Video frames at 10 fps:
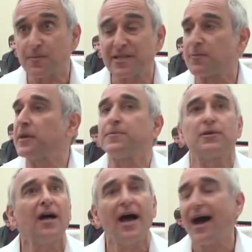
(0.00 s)
speak to
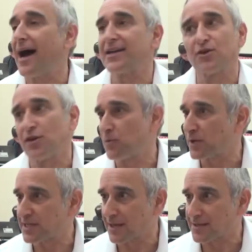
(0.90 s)
people, I don't know
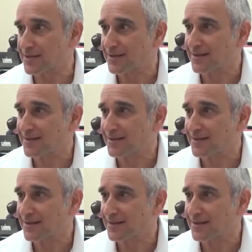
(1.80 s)
what does.